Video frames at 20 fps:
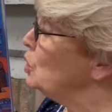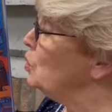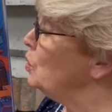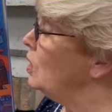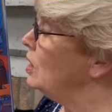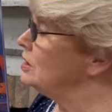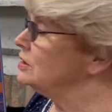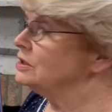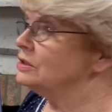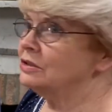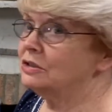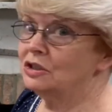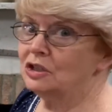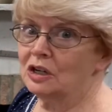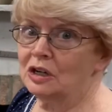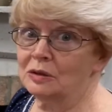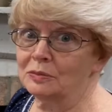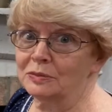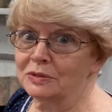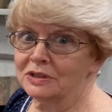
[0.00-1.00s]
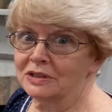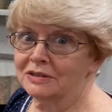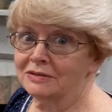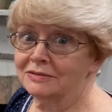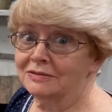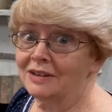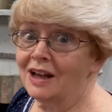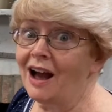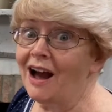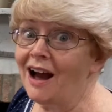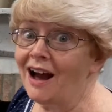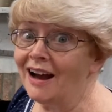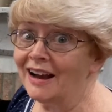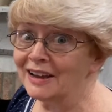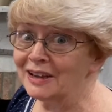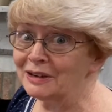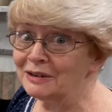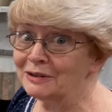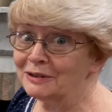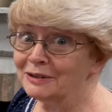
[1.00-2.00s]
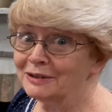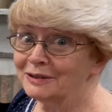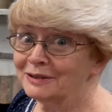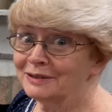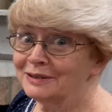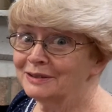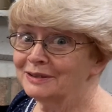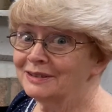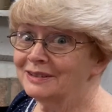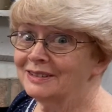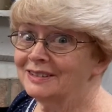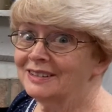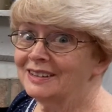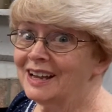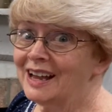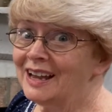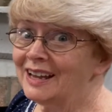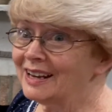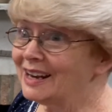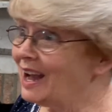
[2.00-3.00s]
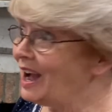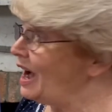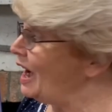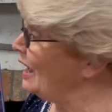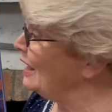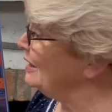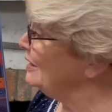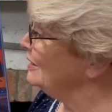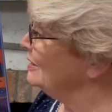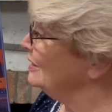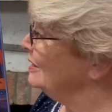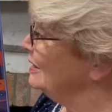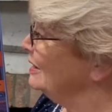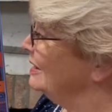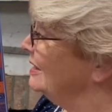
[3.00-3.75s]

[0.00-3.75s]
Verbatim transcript: Walter jumped higher and higher